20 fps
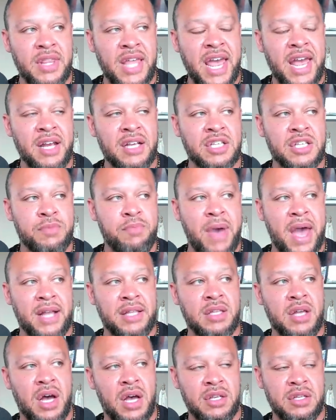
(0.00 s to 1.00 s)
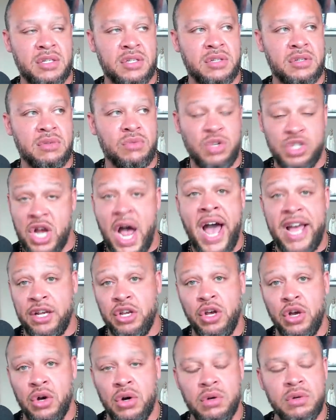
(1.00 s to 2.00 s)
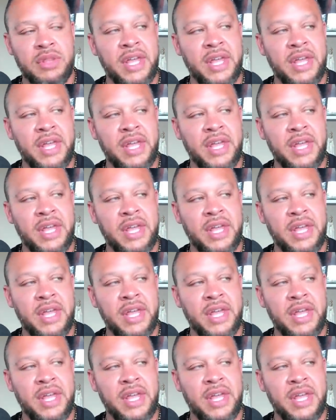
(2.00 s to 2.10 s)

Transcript: They expect us, which I do,